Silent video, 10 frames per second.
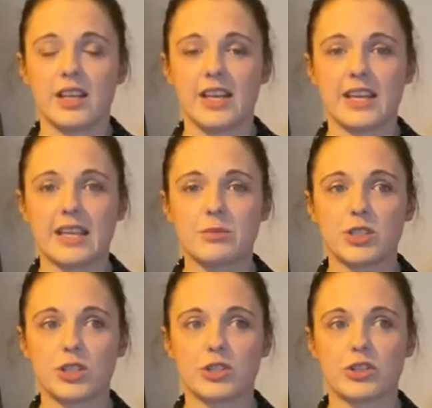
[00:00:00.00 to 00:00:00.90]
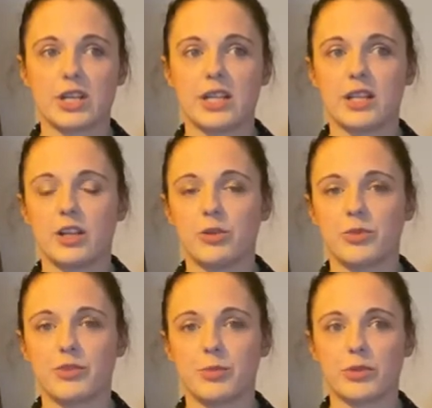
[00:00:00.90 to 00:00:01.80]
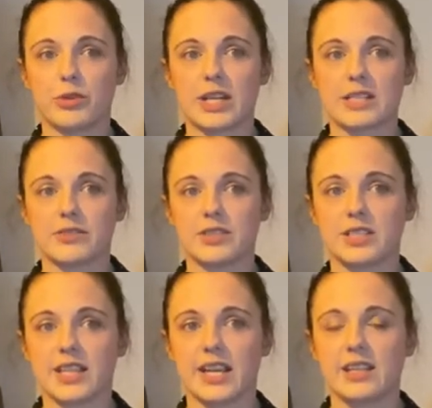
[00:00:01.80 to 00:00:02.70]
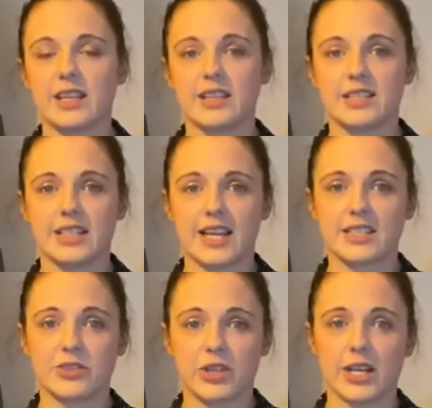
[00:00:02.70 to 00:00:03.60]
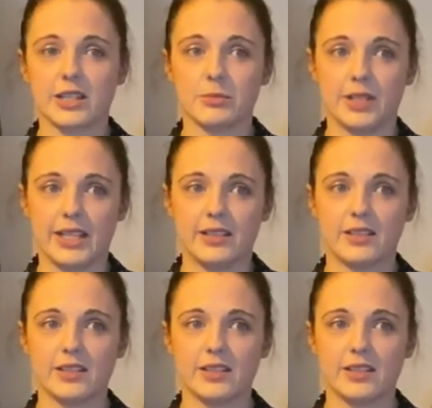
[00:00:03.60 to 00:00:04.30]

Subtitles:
It keeps the user in the loop with the progress of the site and the task they're trying to complete.